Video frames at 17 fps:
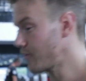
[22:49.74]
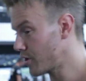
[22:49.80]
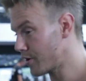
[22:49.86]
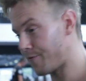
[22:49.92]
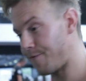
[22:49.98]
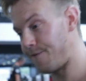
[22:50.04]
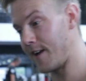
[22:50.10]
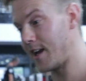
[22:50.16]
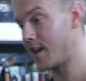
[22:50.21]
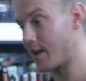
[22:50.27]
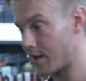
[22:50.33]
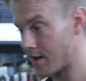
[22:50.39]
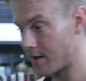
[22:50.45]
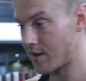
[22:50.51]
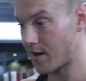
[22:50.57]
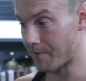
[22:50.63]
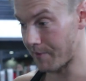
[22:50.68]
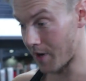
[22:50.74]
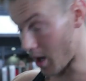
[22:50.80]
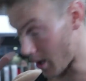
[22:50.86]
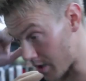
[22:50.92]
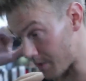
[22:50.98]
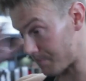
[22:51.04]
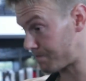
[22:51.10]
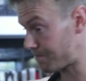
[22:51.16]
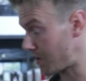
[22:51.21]
got a feeling, I mean, I'm
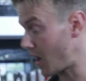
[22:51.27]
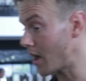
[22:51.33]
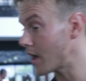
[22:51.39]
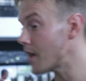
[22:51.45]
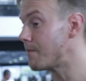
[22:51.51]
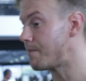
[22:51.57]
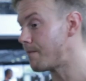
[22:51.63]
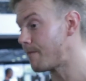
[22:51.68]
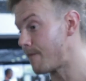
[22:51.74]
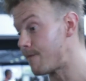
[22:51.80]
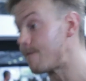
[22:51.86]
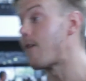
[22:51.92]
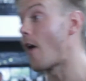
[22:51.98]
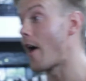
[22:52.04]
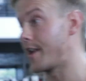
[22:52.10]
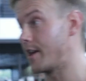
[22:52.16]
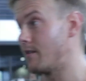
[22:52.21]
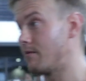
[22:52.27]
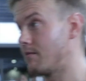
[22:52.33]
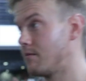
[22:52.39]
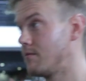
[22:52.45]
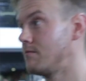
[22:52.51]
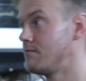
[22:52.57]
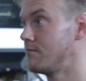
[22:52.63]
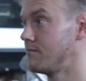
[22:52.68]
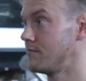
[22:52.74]
gonna fight
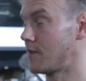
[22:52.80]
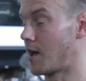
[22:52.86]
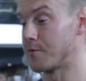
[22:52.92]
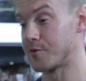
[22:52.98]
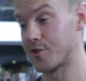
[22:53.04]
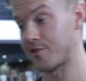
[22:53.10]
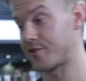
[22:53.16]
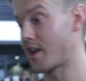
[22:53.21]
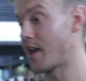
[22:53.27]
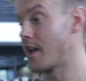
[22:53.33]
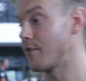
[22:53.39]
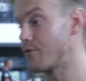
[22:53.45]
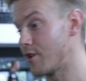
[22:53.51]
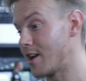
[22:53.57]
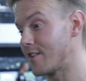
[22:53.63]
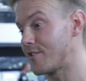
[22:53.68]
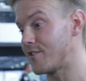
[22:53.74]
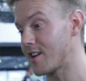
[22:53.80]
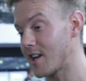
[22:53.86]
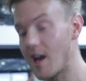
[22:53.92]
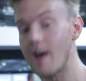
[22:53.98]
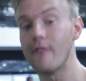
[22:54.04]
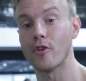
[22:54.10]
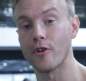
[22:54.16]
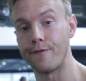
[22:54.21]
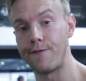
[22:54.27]
it. I'm just saying, realistically,
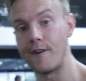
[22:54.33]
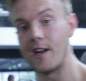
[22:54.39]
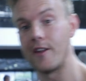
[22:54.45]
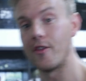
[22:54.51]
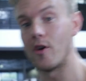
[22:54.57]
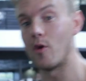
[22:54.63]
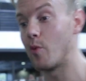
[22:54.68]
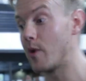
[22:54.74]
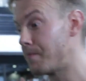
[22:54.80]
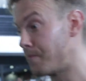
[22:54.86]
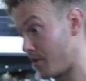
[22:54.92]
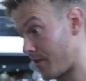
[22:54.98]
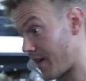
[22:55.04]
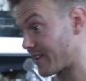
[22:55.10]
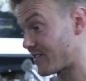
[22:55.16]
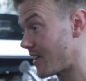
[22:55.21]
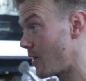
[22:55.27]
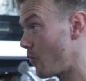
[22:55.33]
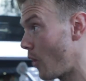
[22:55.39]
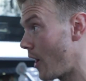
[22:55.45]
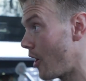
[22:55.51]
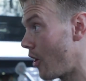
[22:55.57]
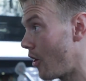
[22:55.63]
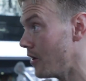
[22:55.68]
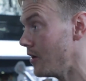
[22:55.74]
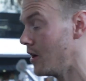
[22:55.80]
I've got a feeling that we put that same
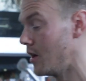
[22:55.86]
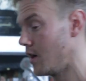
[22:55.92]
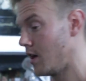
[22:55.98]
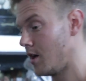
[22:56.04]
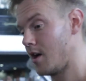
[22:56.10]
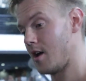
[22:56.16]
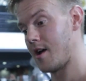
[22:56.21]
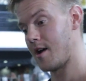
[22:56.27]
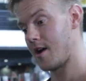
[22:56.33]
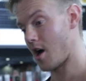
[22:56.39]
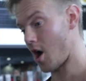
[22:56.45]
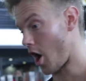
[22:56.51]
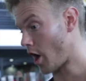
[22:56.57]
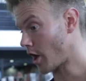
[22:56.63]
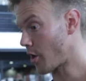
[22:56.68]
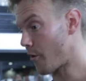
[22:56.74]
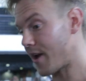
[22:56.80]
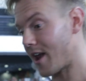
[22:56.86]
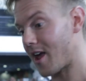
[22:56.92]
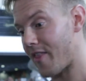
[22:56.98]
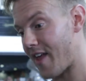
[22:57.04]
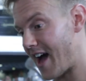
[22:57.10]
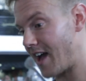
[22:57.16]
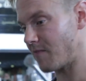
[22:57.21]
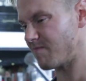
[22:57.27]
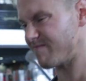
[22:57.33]
weight on, I go in like
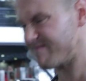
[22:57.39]
that,